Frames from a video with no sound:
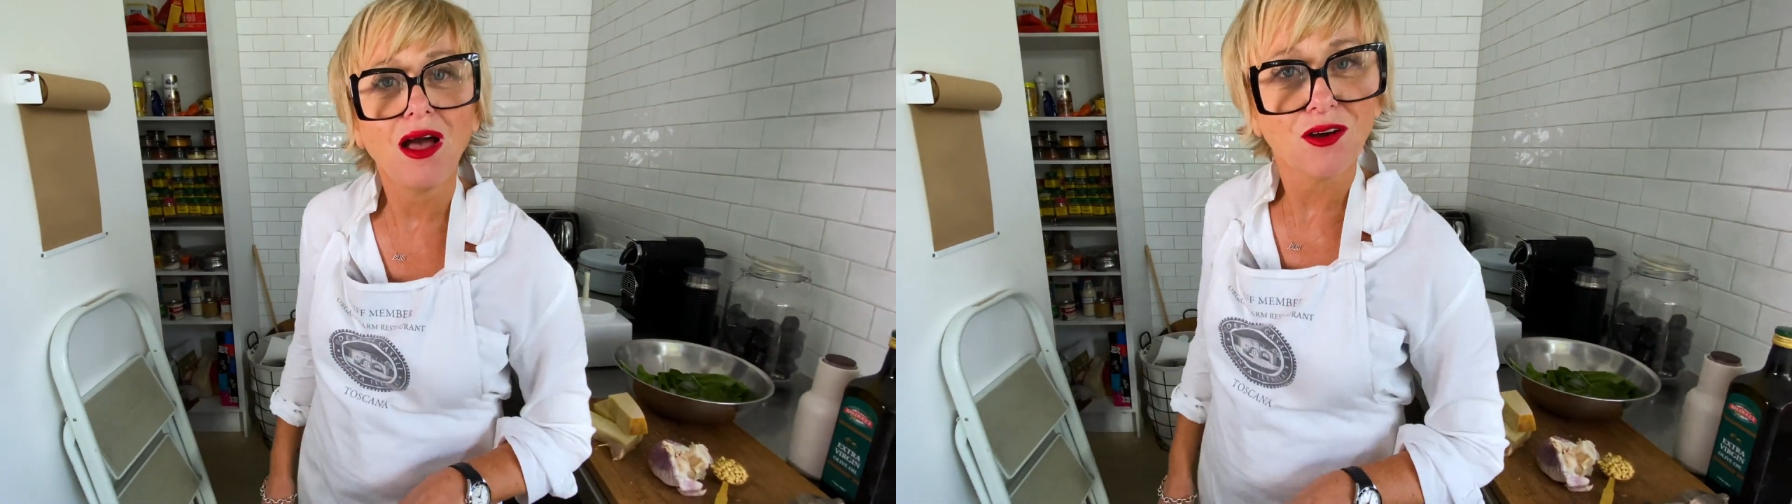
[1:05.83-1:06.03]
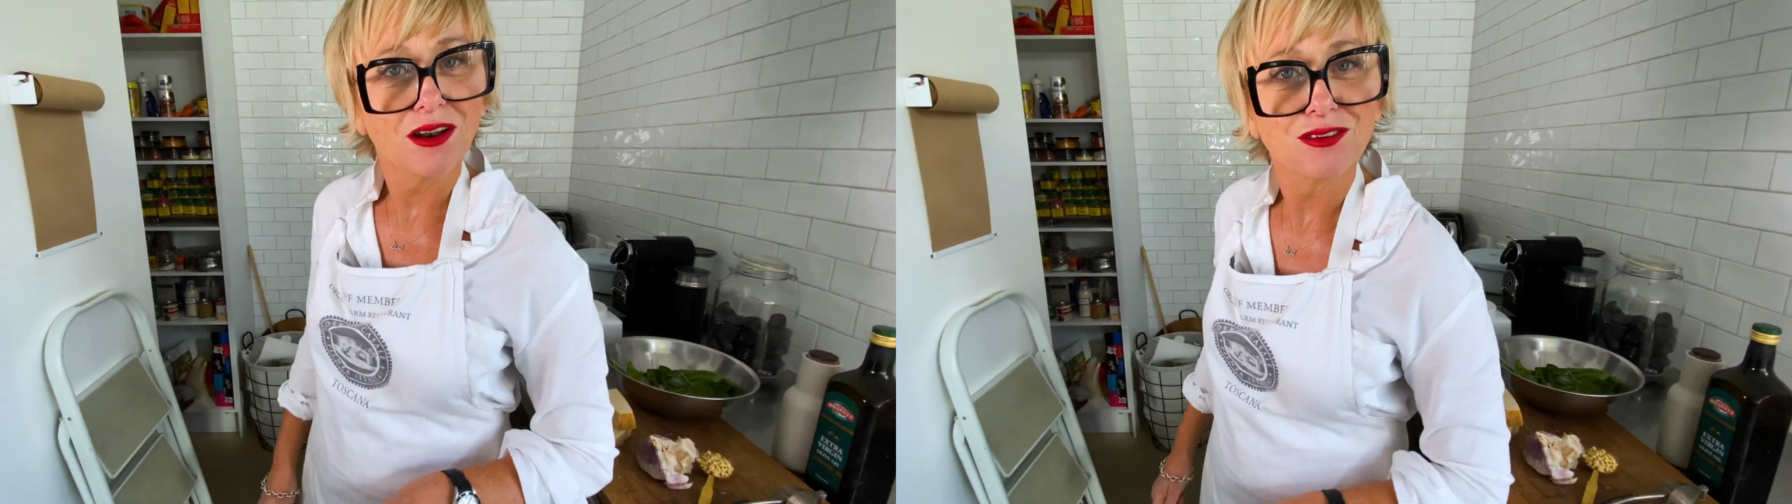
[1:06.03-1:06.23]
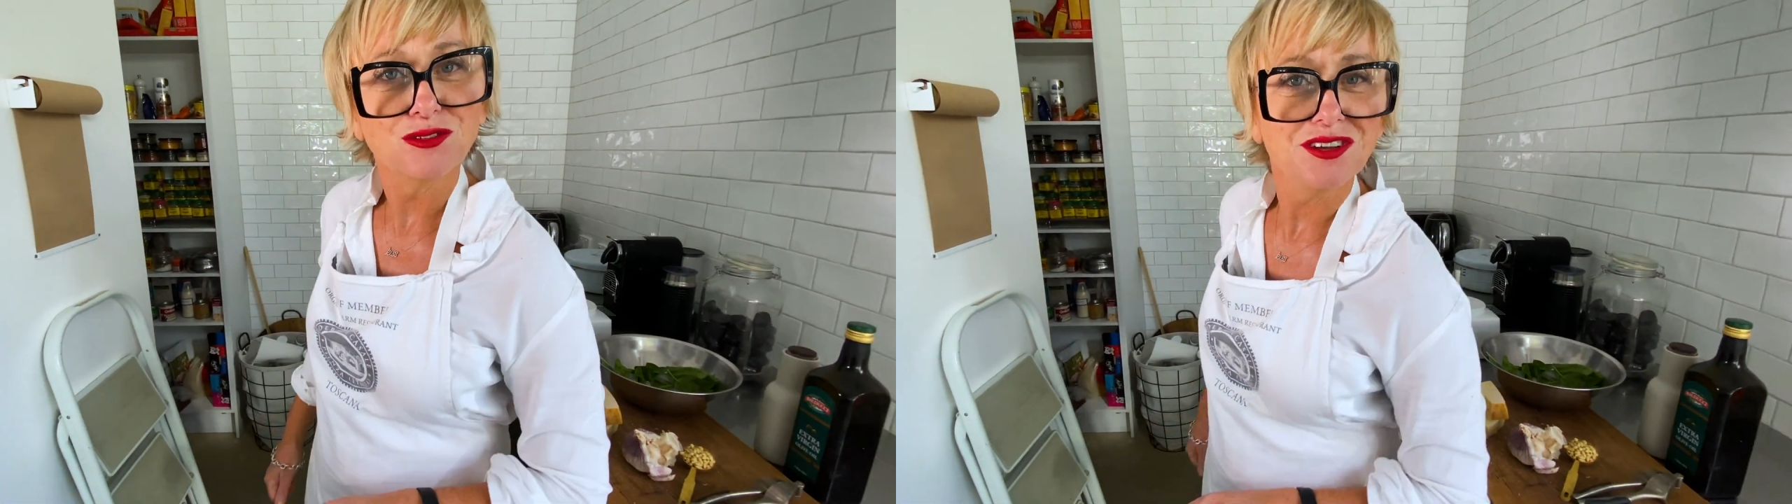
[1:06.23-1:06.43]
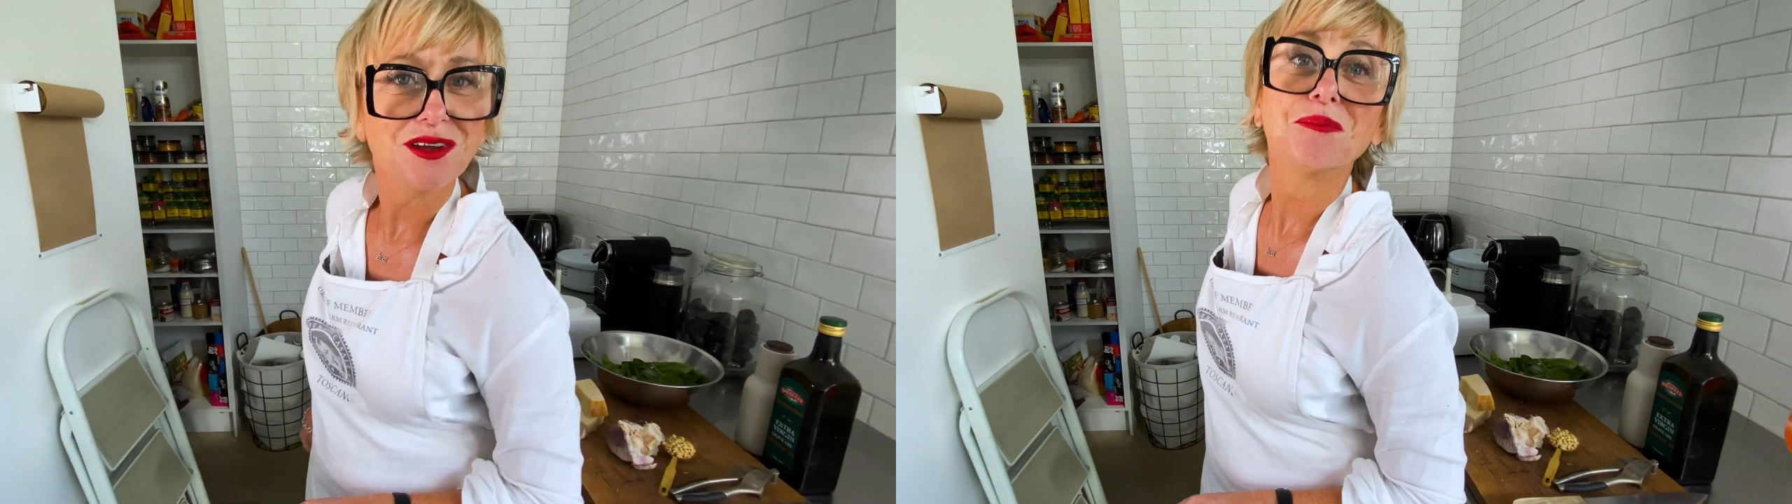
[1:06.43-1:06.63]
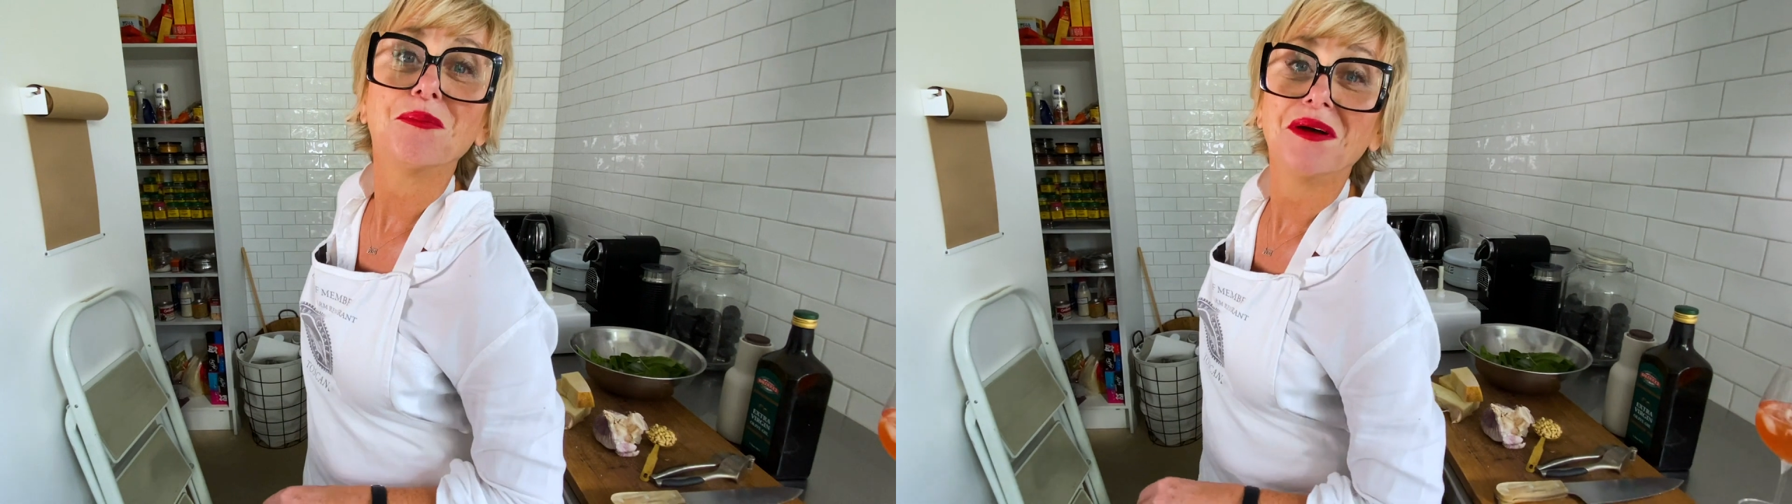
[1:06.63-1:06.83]
got a little
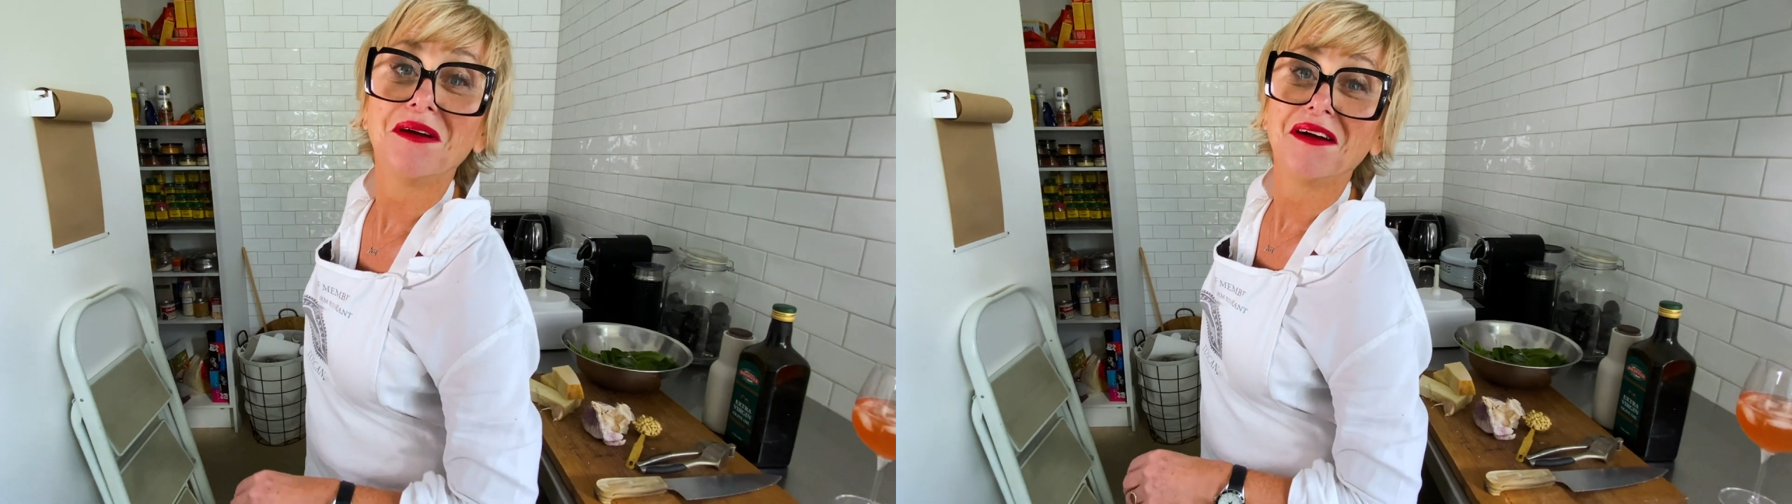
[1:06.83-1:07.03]
tip.